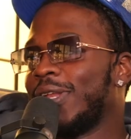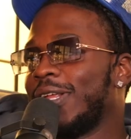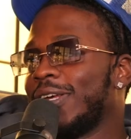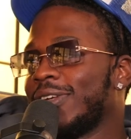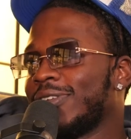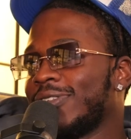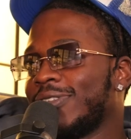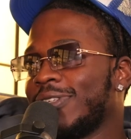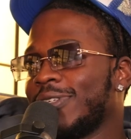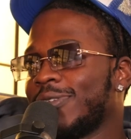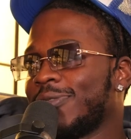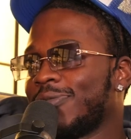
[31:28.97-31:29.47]
my
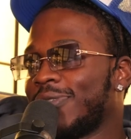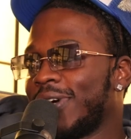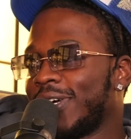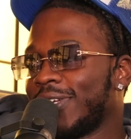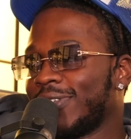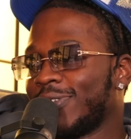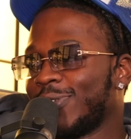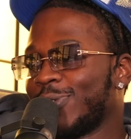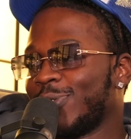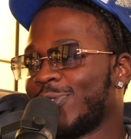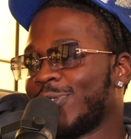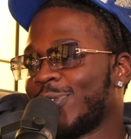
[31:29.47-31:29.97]
legs this
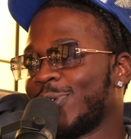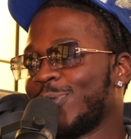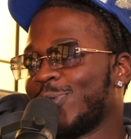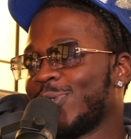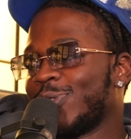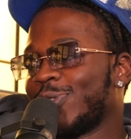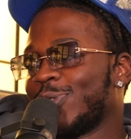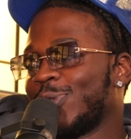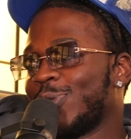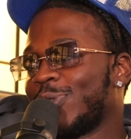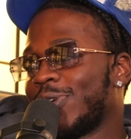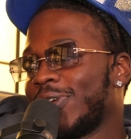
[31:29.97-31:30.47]
fast
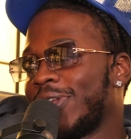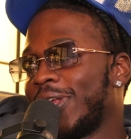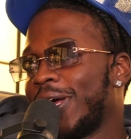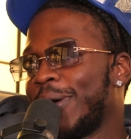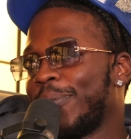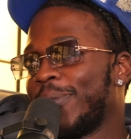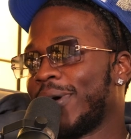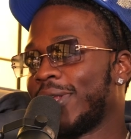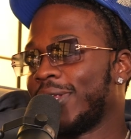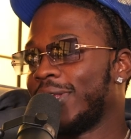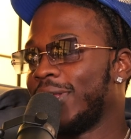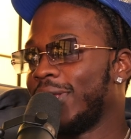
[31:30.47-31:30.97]
so can
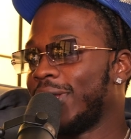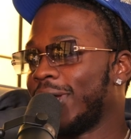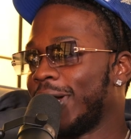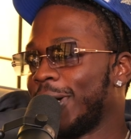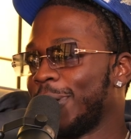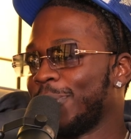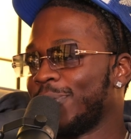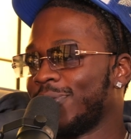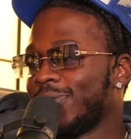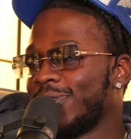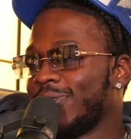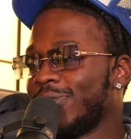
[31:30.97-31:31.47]
like my
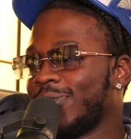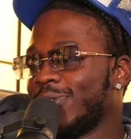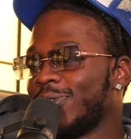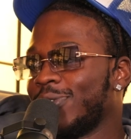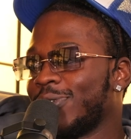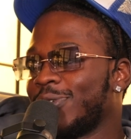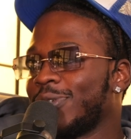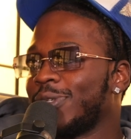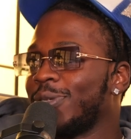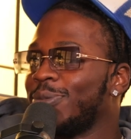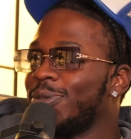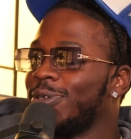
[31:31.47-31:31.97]
kneecaps.
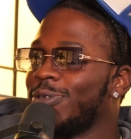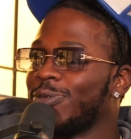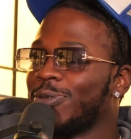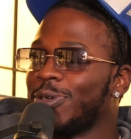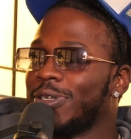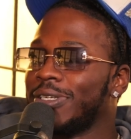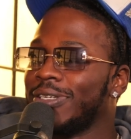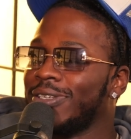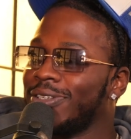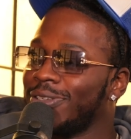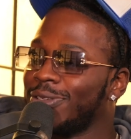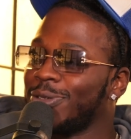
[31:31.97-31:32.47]
You're gonna be
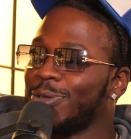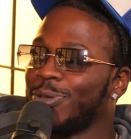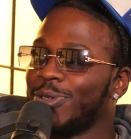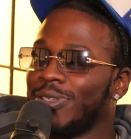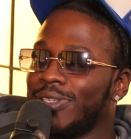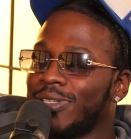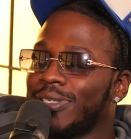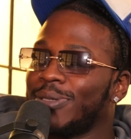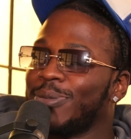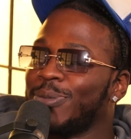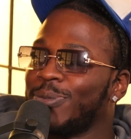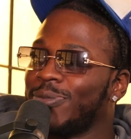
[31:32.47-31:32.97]
running so
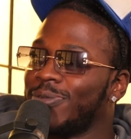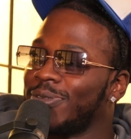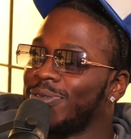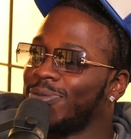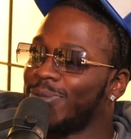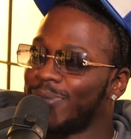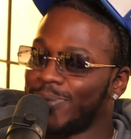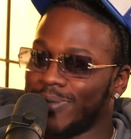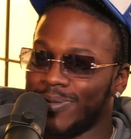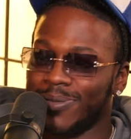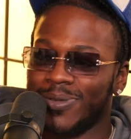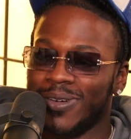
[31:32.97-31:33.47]
you can
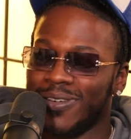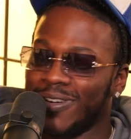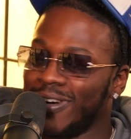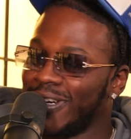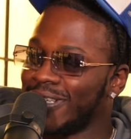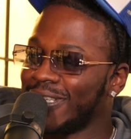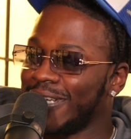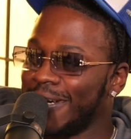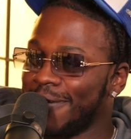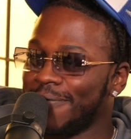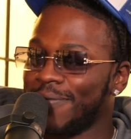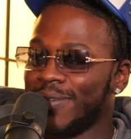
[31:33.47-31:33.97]

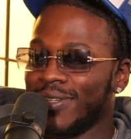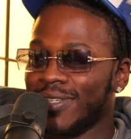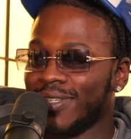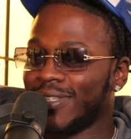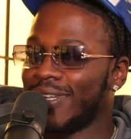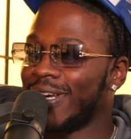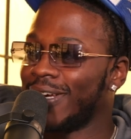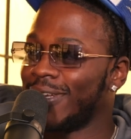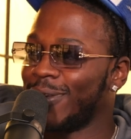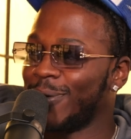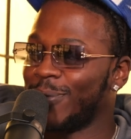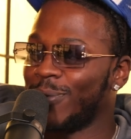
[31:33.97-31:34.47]
cross that
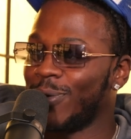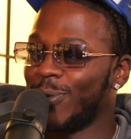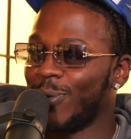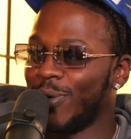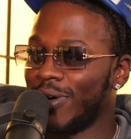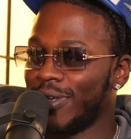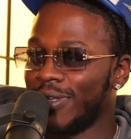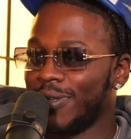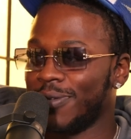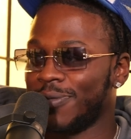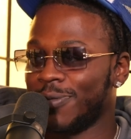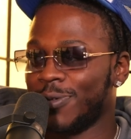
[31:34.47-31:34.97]
finish line number
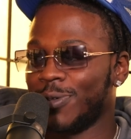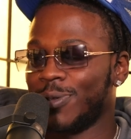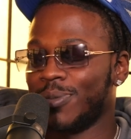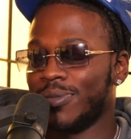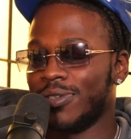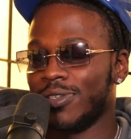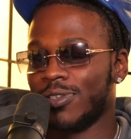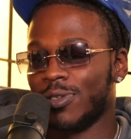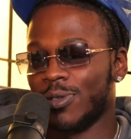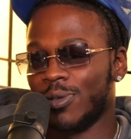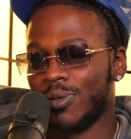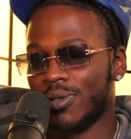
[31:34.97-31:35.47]
one. You feel
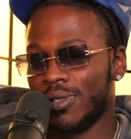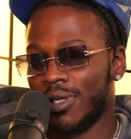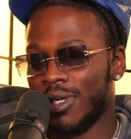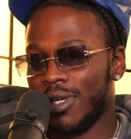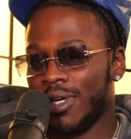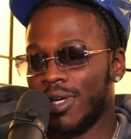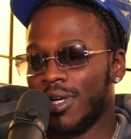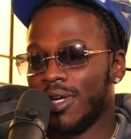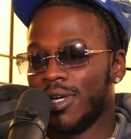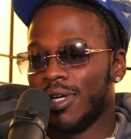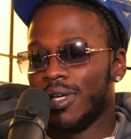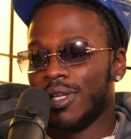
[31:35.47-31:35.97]
me? So
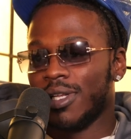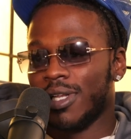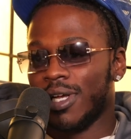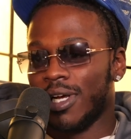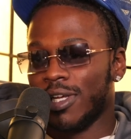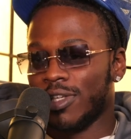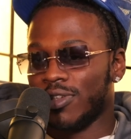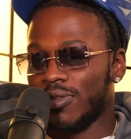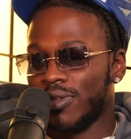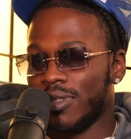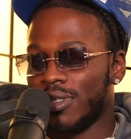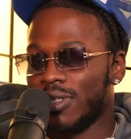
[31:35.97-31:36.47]

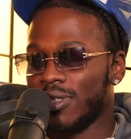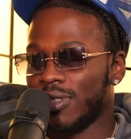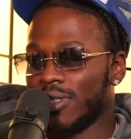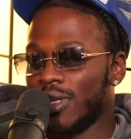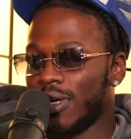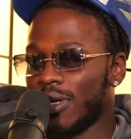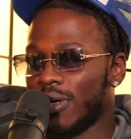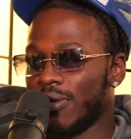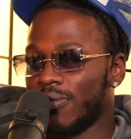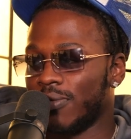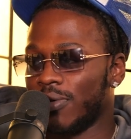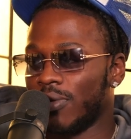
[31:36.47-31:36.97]
like, treat this
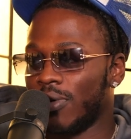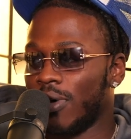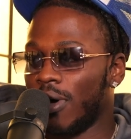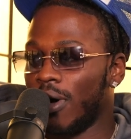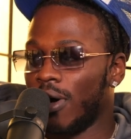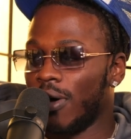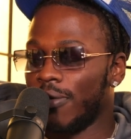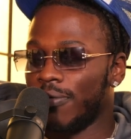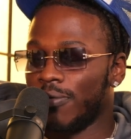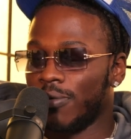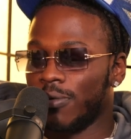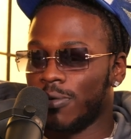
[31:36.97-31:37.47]
like a real
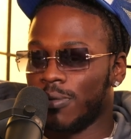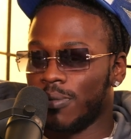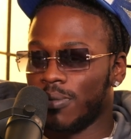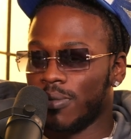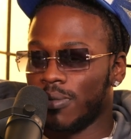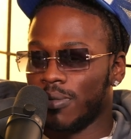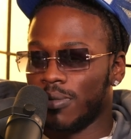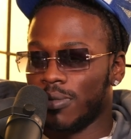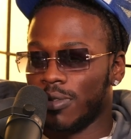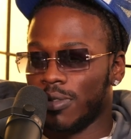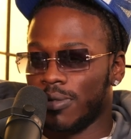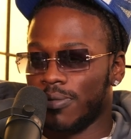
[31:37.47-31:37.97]
art form,
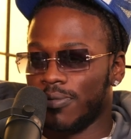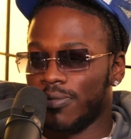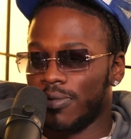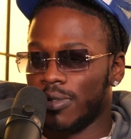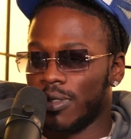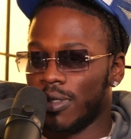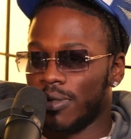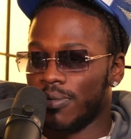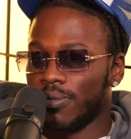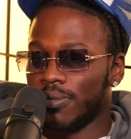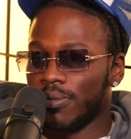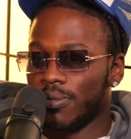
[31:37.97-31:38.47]

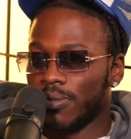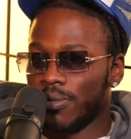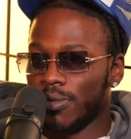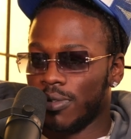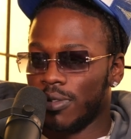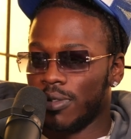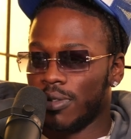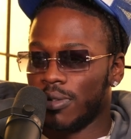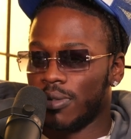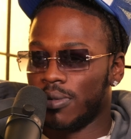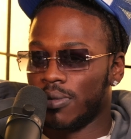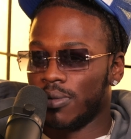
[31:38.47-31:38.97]
something that
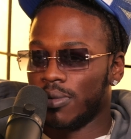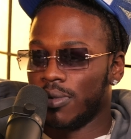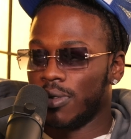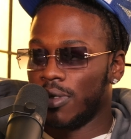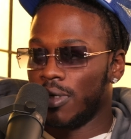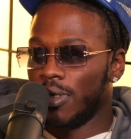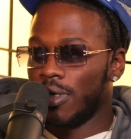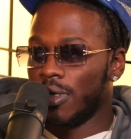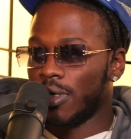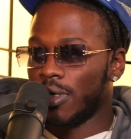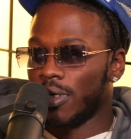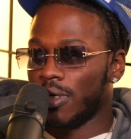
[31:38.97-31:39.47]

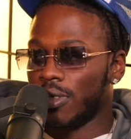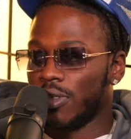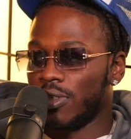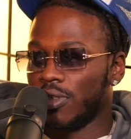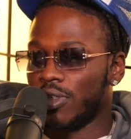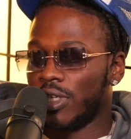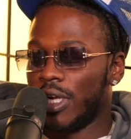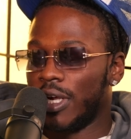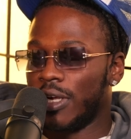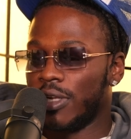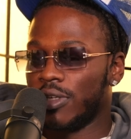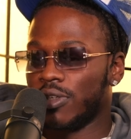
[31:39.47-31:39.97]
can
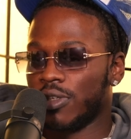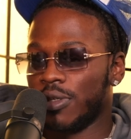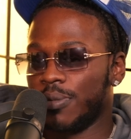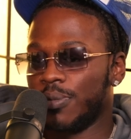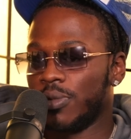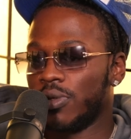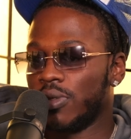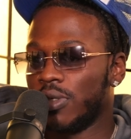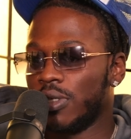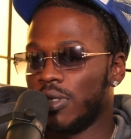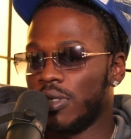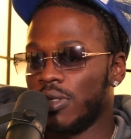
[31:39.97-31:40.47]
change
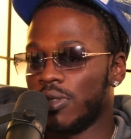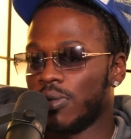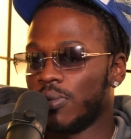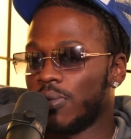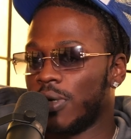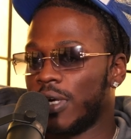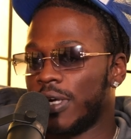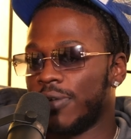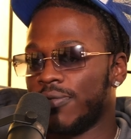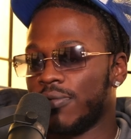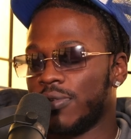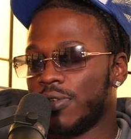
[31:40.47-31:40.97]
communities or
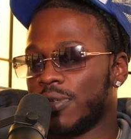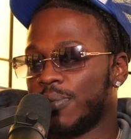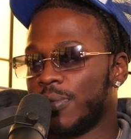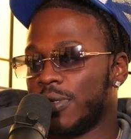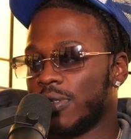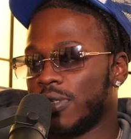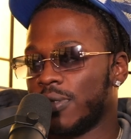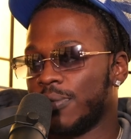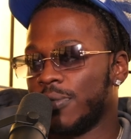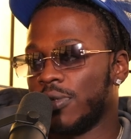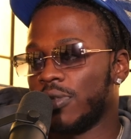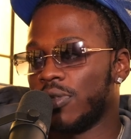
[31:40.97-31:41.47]
whatever it's
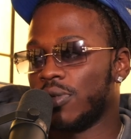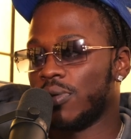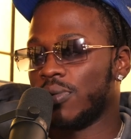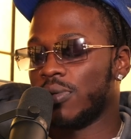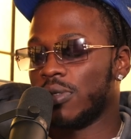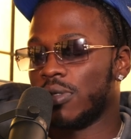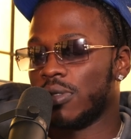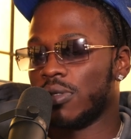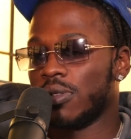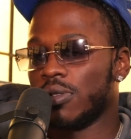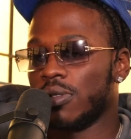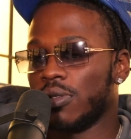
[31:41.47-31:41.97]
meant to be
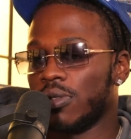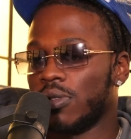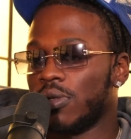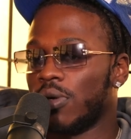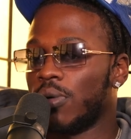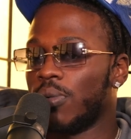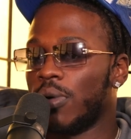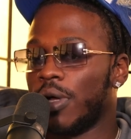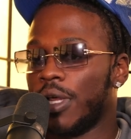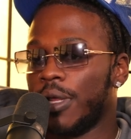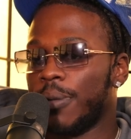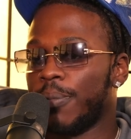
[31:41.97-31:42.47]
doing.
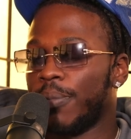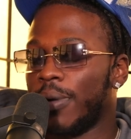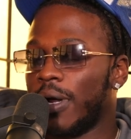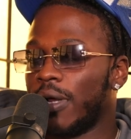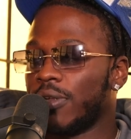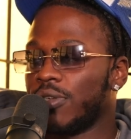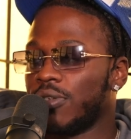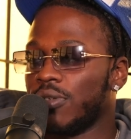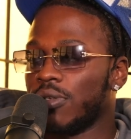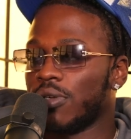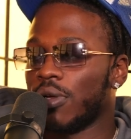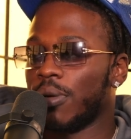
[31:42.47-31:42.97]
Know what
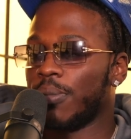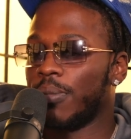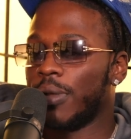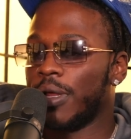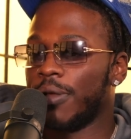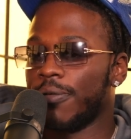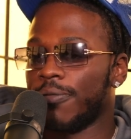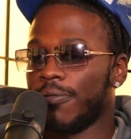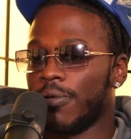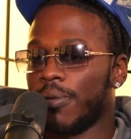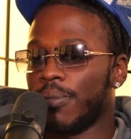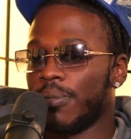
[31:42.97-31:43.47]
impact you can
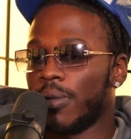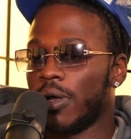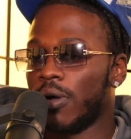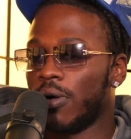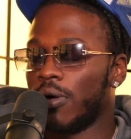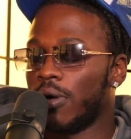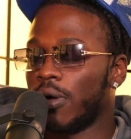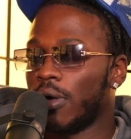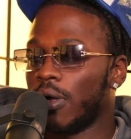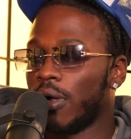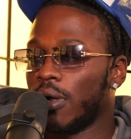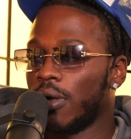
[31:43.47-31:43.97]
make from that
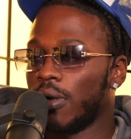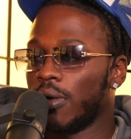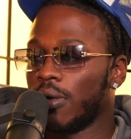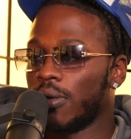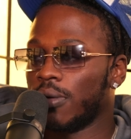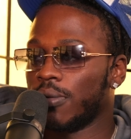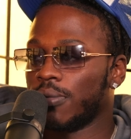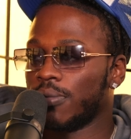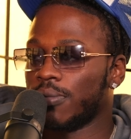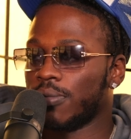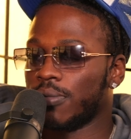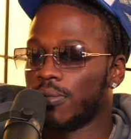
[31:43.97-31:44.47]
hunger,
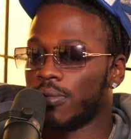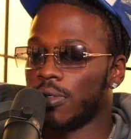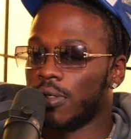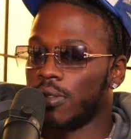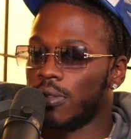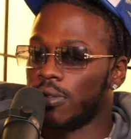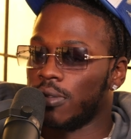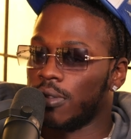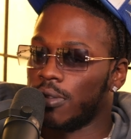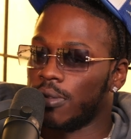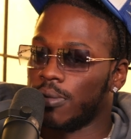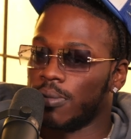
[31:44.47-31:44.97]

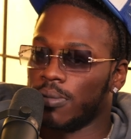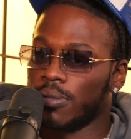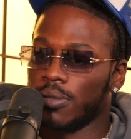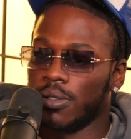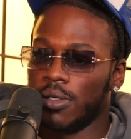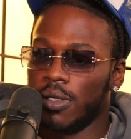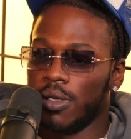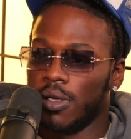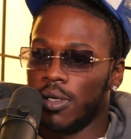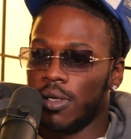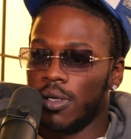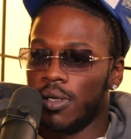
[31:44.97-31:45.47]
and
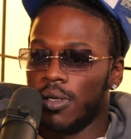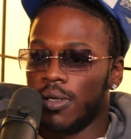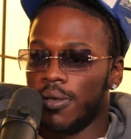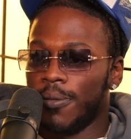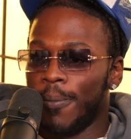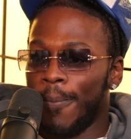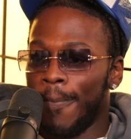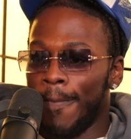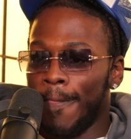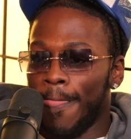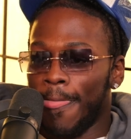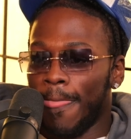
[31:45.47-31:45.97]

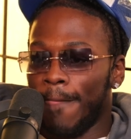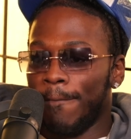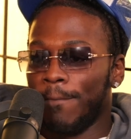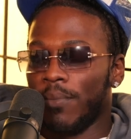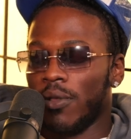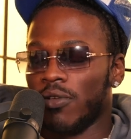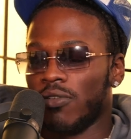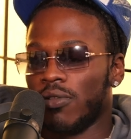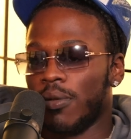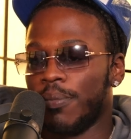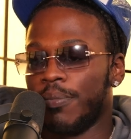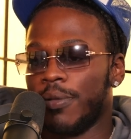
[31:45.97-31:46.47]

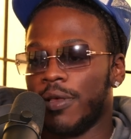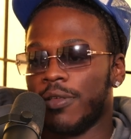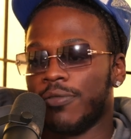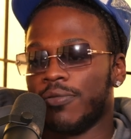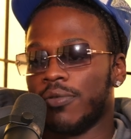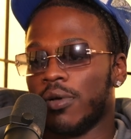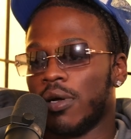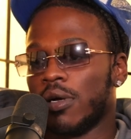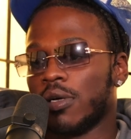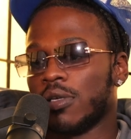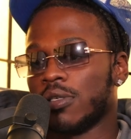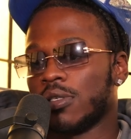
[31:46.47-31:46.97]
that's the best
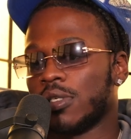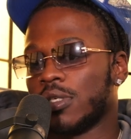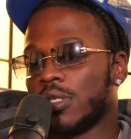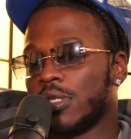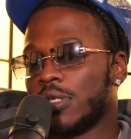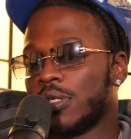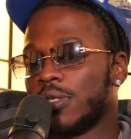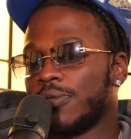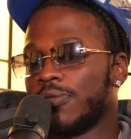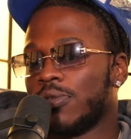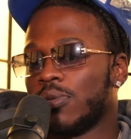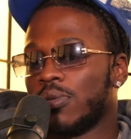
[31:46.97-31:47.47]
thing I could
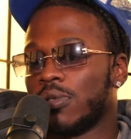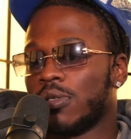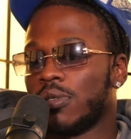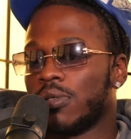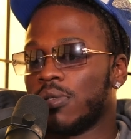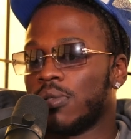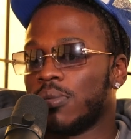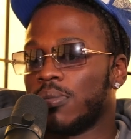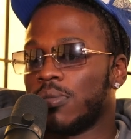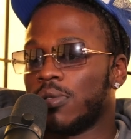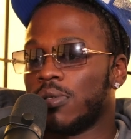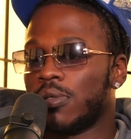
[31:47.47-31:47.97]
say. If you want to
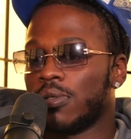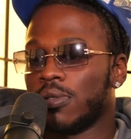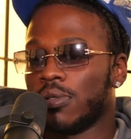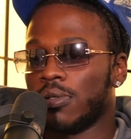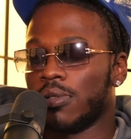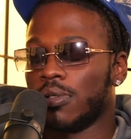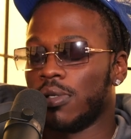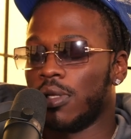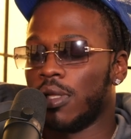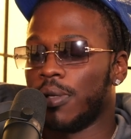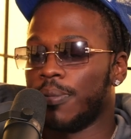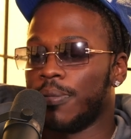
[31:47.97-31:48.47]
know more,
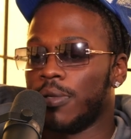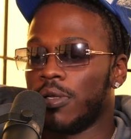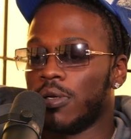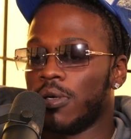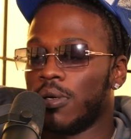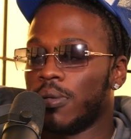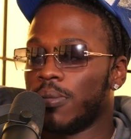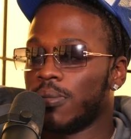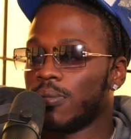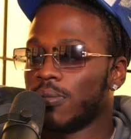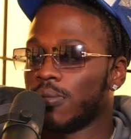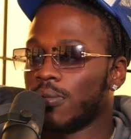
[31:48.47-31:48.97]
just link me
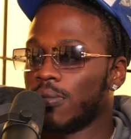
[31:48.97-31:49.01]
up.